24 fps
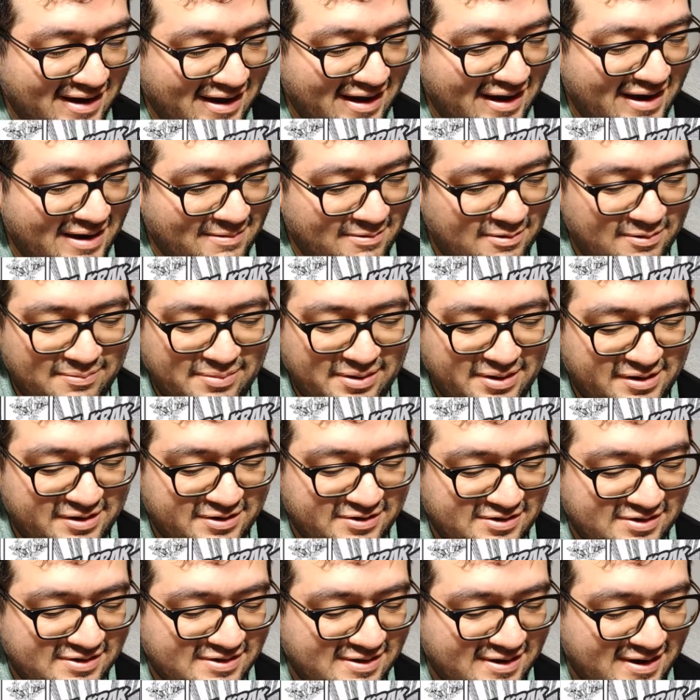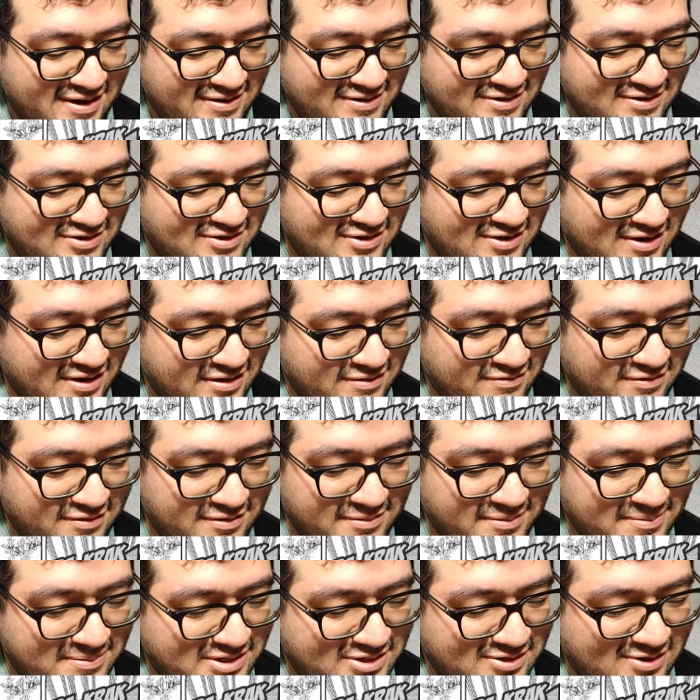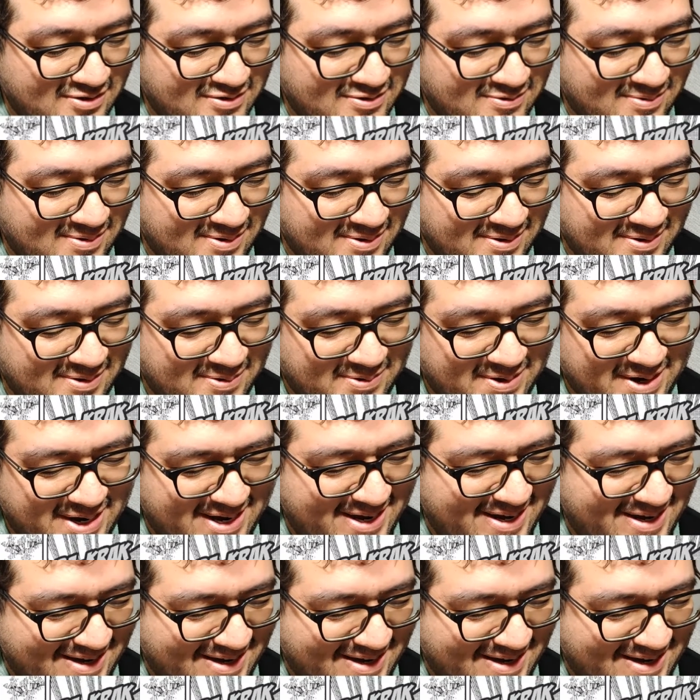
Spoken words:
and Rebecca just knocks the shit out of him and starts running away.